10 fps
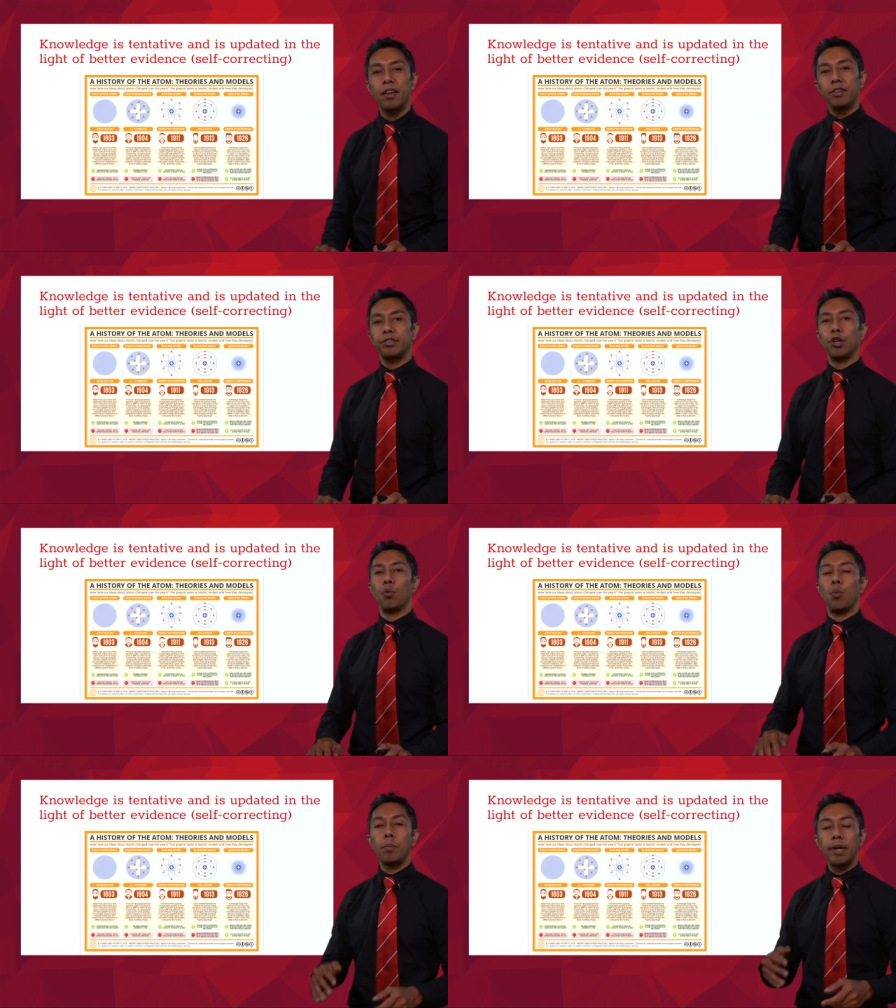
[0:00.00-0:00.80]
So
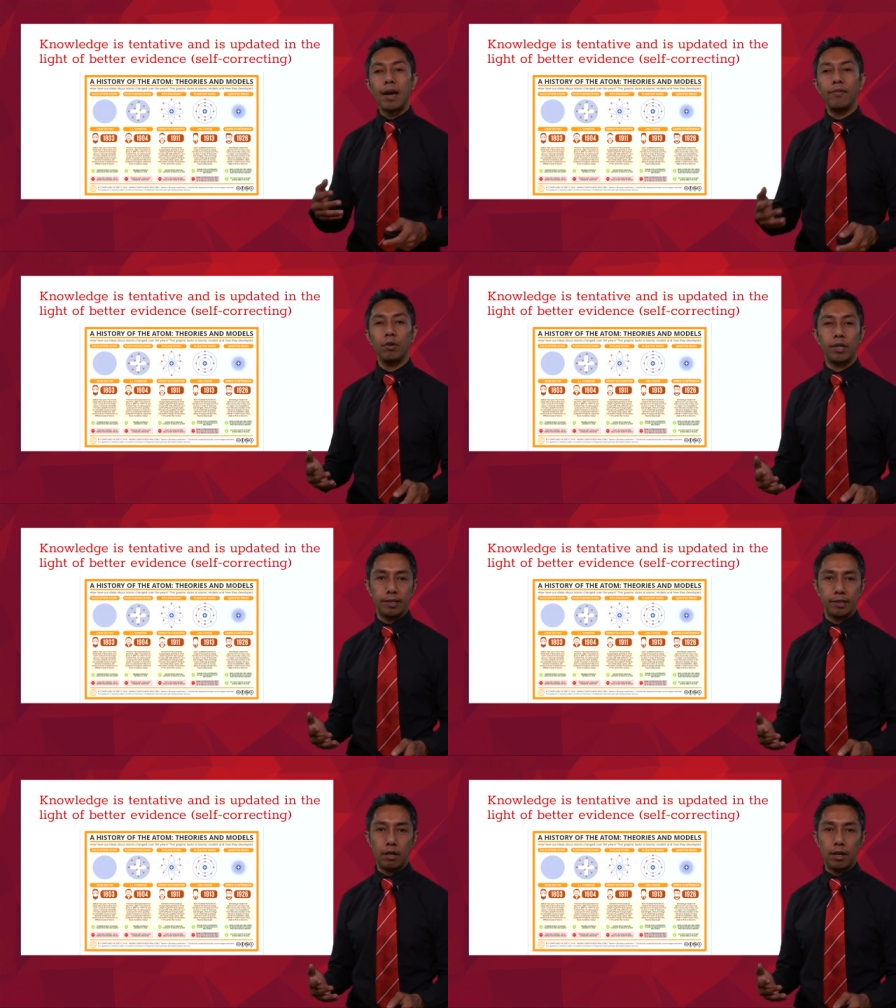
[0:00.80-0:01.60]
when we have a look at
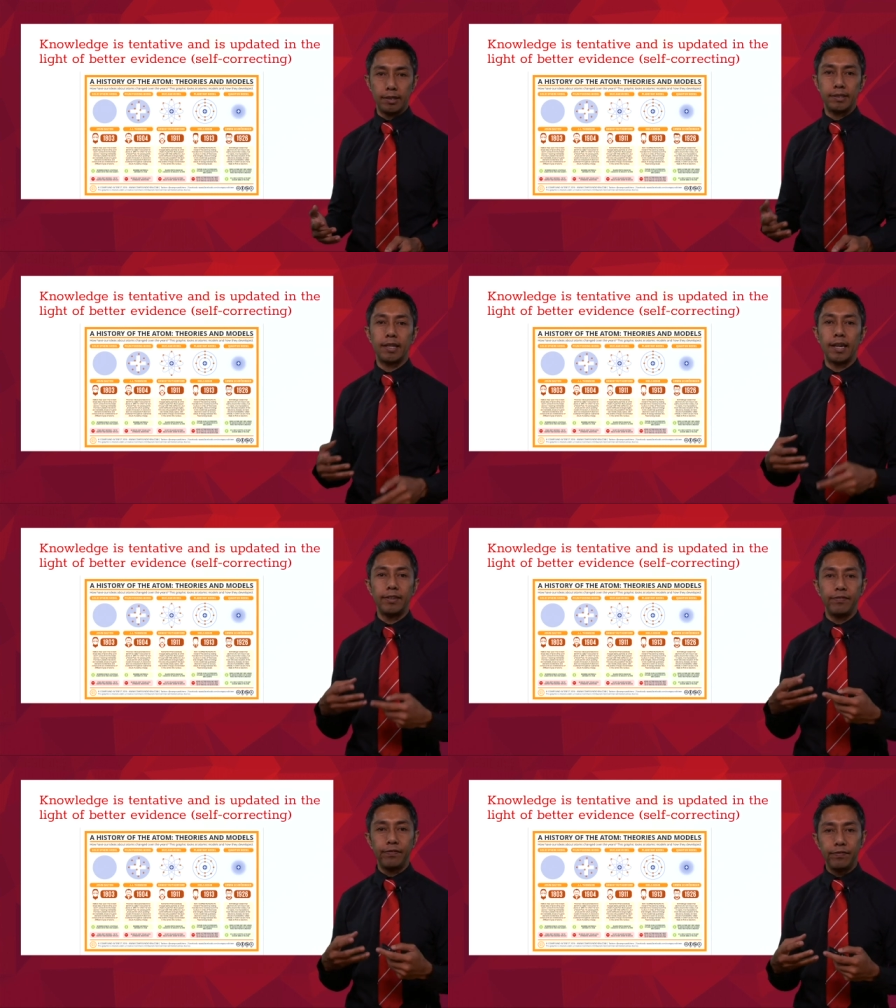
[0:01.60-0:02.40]
science, they
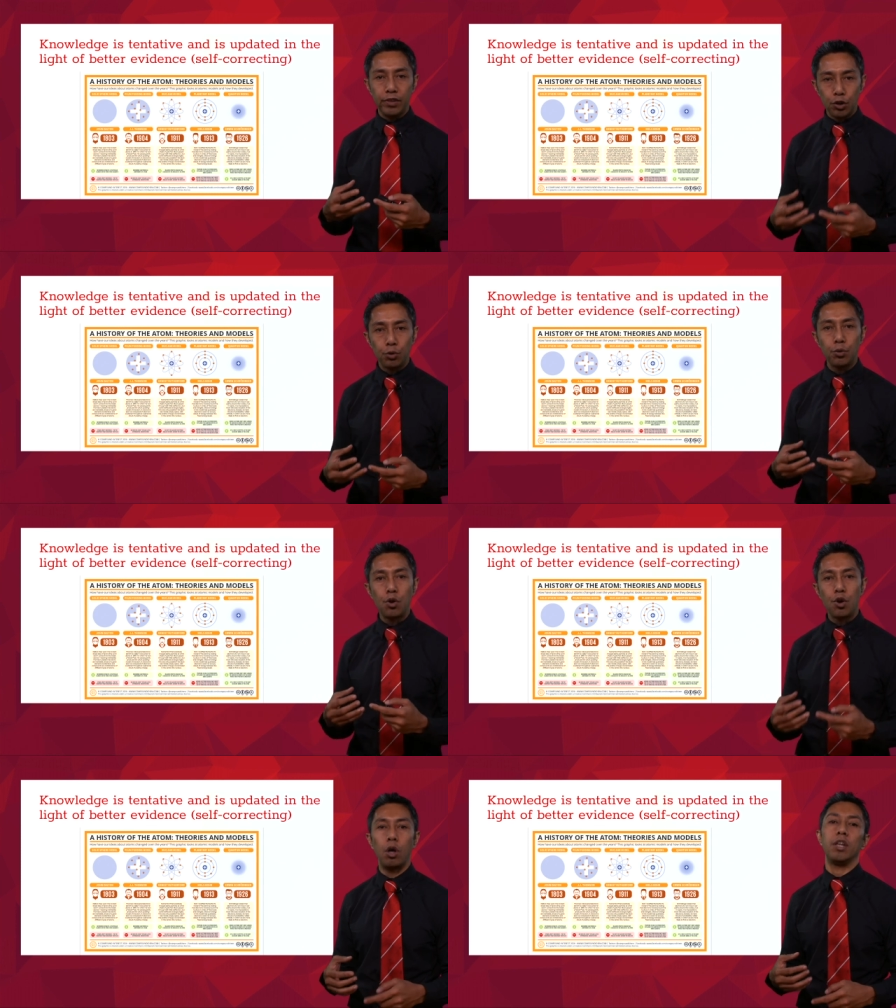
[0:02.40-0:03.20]
view
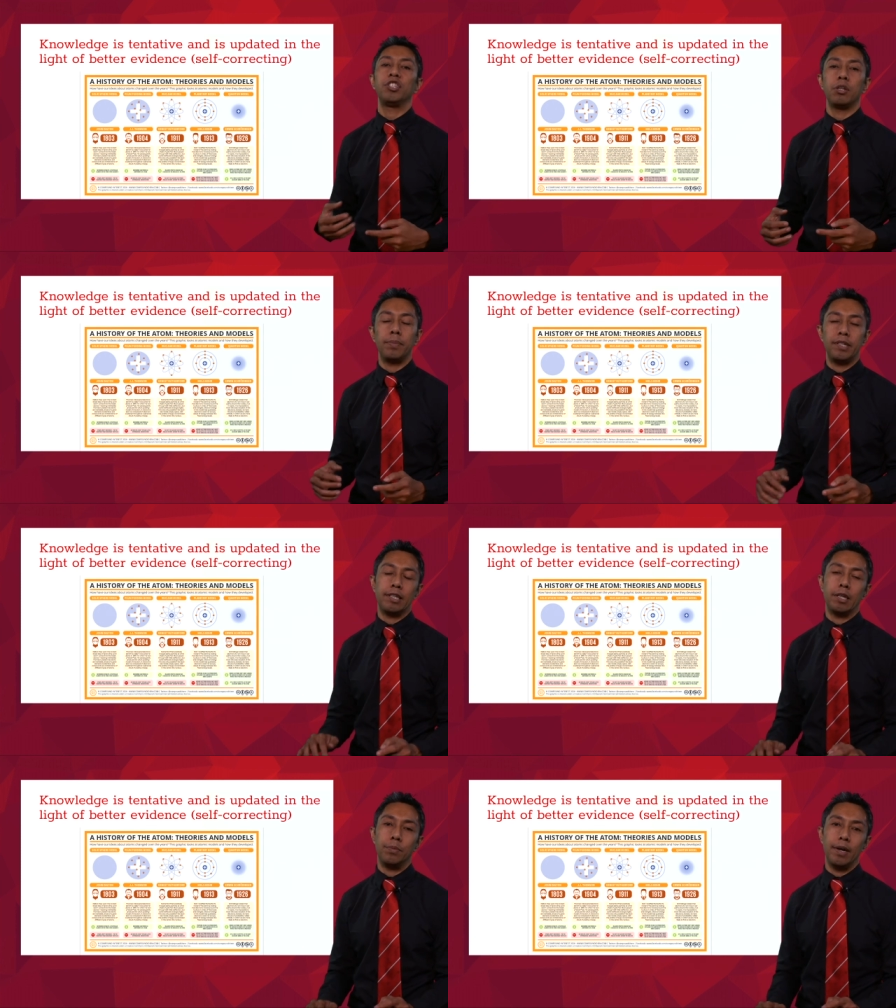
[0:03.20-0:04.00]
knowledge in a
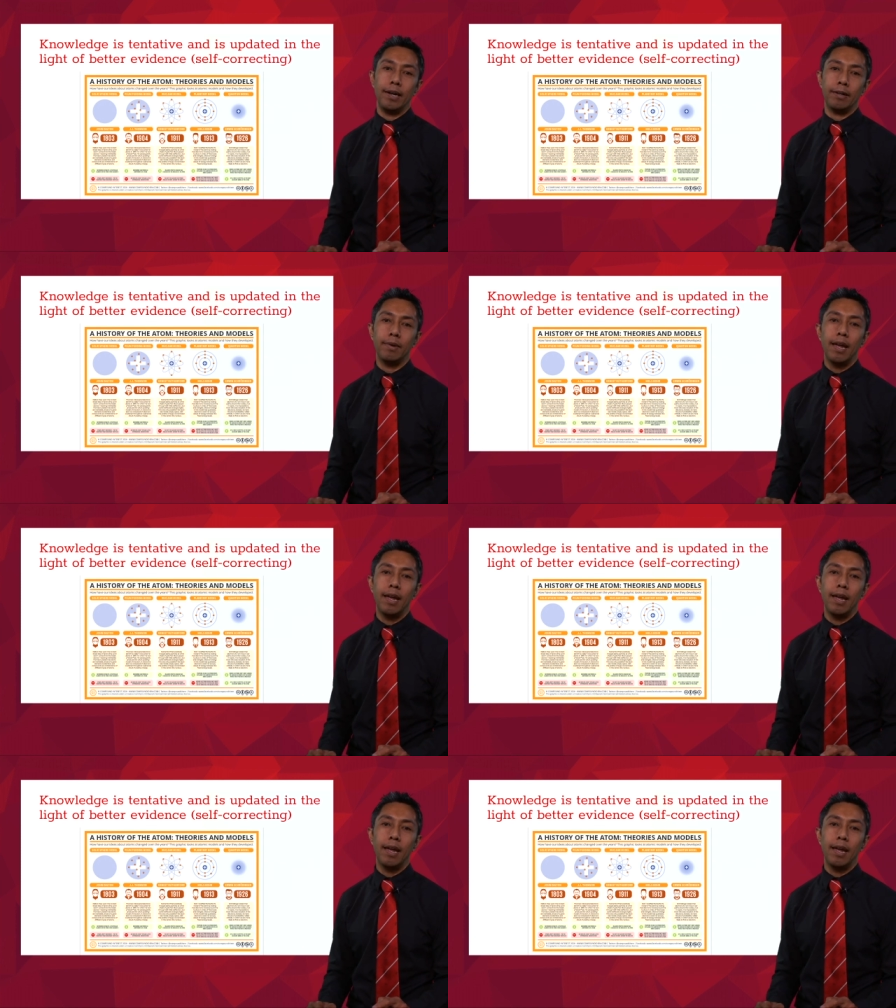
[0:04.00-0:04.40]
particular way.